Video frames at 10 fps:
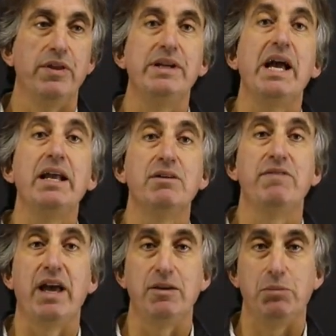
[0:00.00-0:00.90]
the
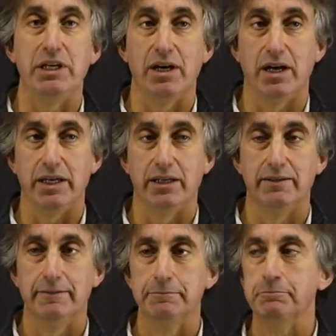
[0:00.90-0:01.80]
native API.
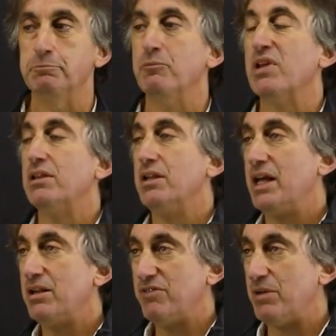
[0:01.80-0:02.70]
The
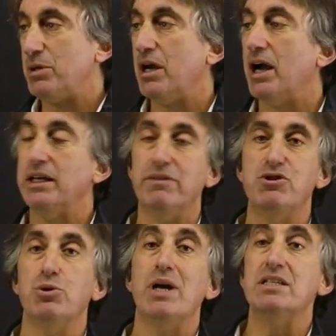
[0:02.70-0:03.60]
native API
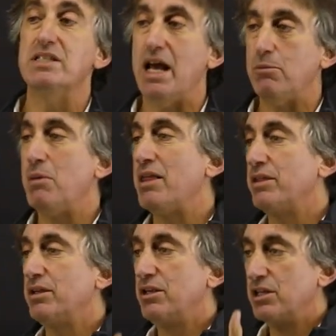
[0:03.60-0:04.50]
gives you a set
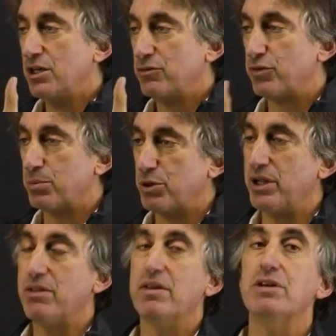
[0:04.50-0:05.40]
method for
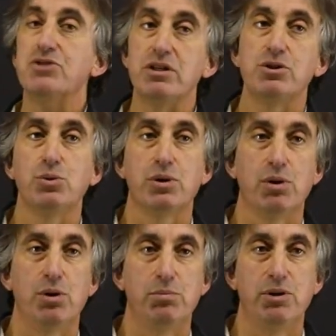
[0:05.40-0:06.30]
putting things into a
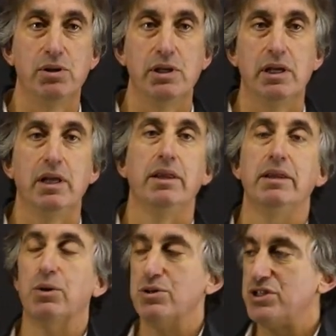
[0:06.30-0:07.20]
global.
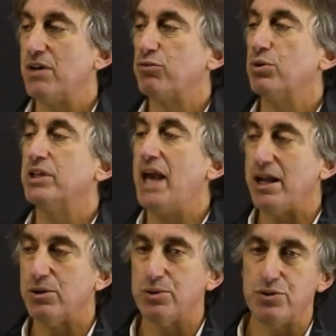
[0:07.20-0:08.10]
There are several
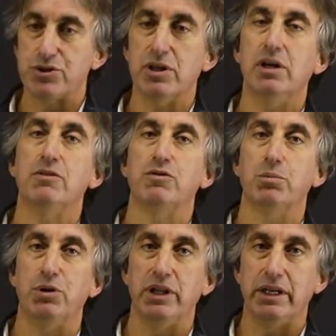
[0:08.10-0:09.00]
getters
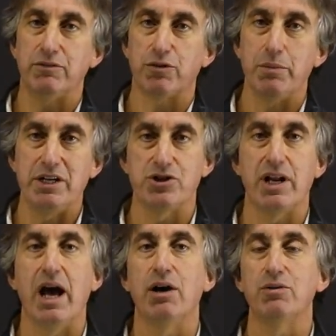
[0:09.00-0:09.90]
for pulling
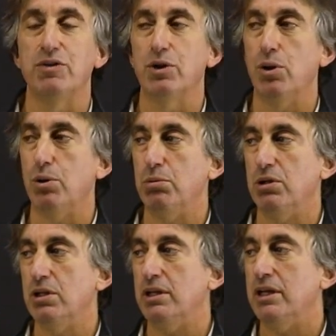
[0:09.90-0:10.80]
information out of a
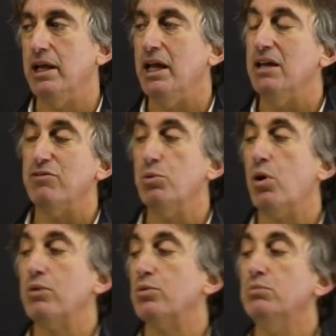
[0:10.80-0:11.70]
global. If you
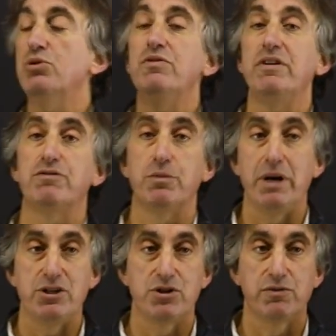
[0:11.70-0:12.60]
want to remove
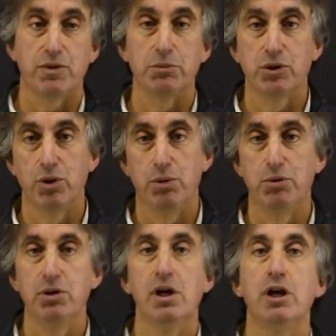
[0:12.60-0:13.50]
information from a
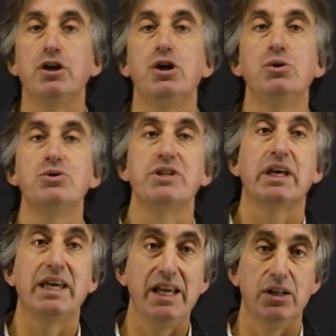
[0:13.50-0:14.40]
global, you use the
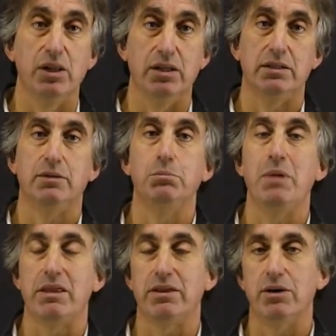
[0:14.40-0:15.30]
kill
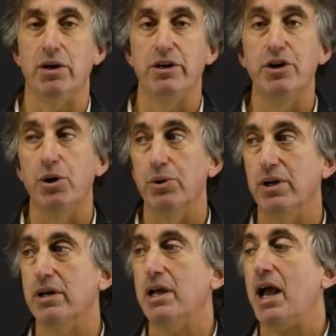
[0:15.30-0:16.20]
method on a
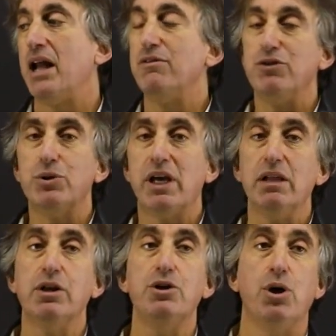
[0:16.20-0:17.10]
node. And if you
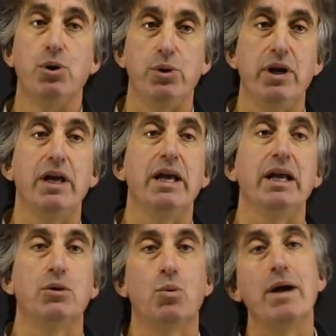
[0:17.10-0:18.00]
kill a node,
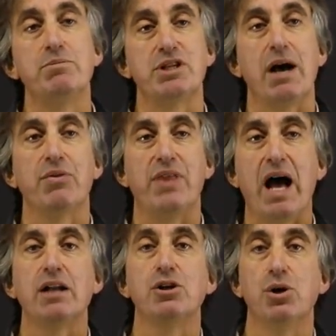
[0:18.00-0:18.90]
it wipes out
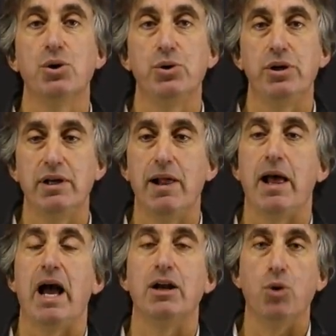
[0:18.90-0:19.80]
that node
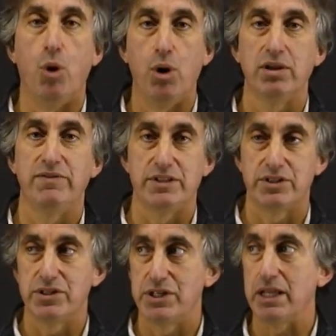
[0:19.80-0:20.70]
and all of its
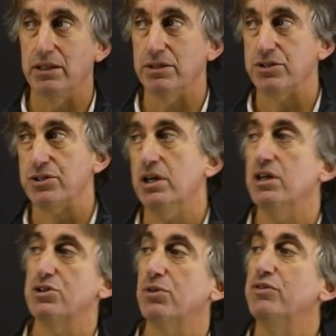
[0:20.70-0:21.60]
descendants.
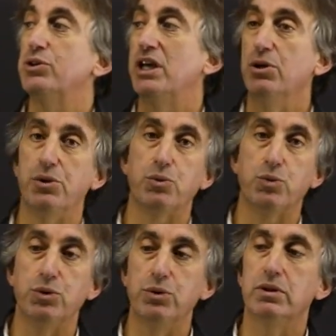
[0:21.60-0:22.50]
So if you kill the
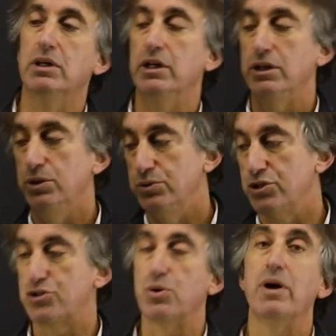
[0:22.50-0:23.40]
root, you
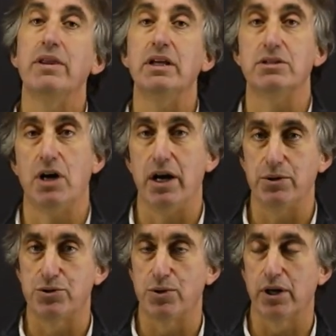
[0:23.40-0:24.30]
destroy the
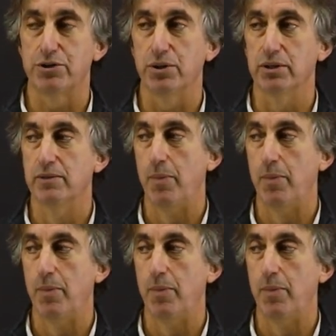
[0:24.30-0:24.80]
entire structure.